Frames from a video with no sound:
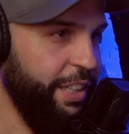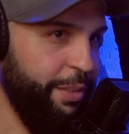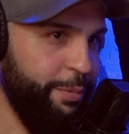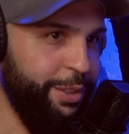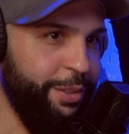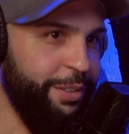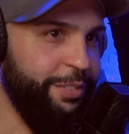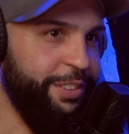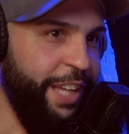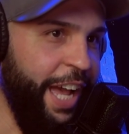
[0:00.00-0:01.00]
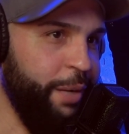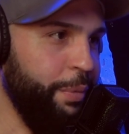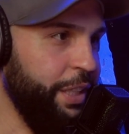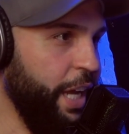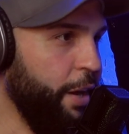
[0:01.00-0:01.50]
It was a
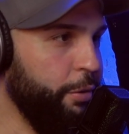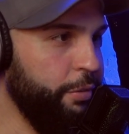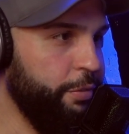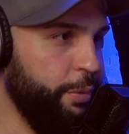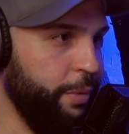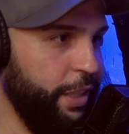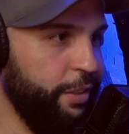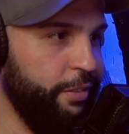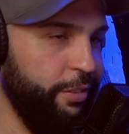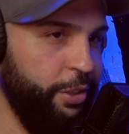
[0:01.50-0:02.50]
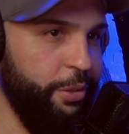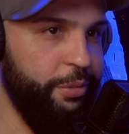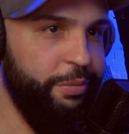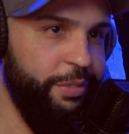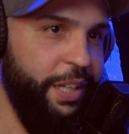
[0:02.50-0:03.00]
hand-me-down from like,
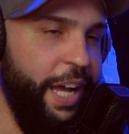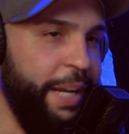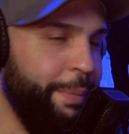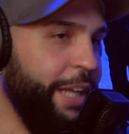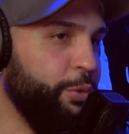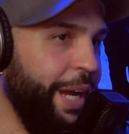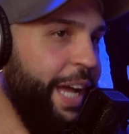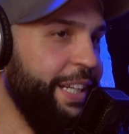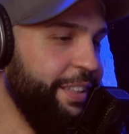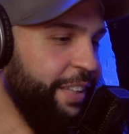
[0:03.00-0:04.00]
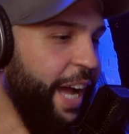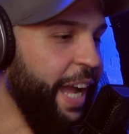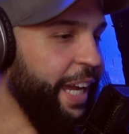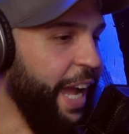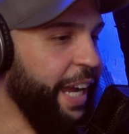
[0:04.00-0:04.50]
and mind you,
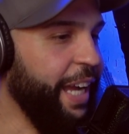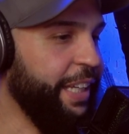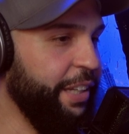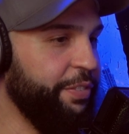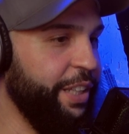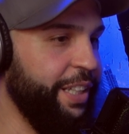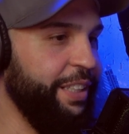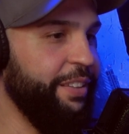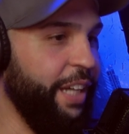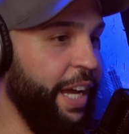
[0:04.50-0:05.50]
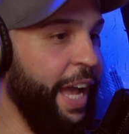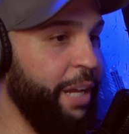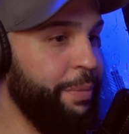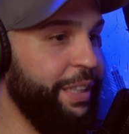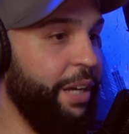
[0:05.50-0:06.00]
I got gifted a
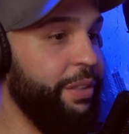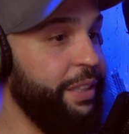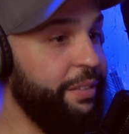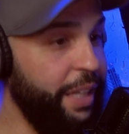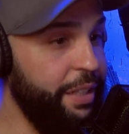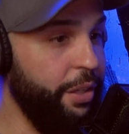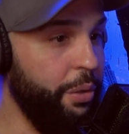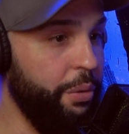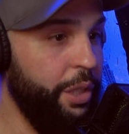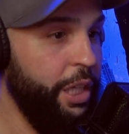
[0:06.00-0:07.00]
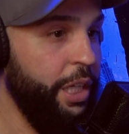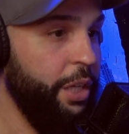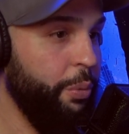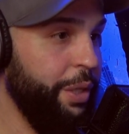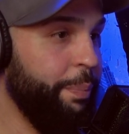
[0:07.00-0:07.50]
hand-me-down Nintendo
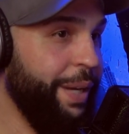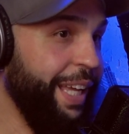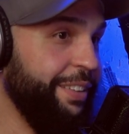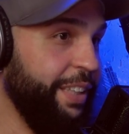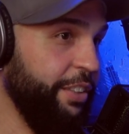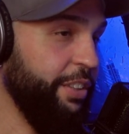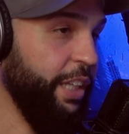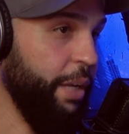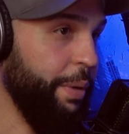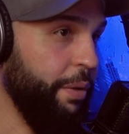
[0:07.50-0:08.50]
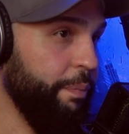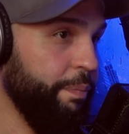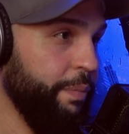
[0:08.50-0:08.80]
when PlayStation came out.